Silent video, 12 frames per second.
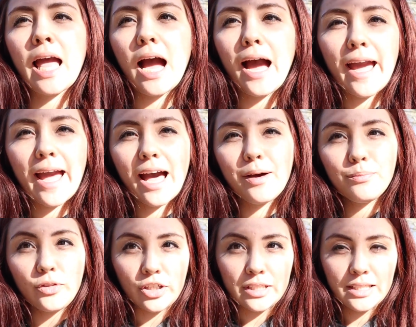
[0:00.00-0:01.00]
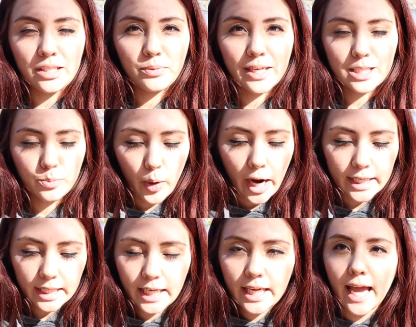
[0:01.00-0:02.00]
I am 13 weeks
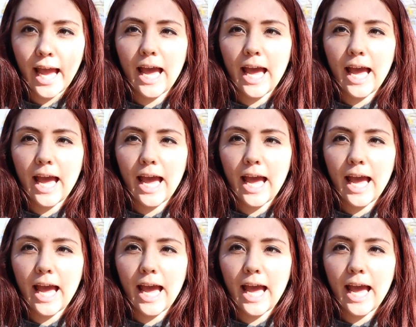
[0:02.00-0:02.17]
pregnant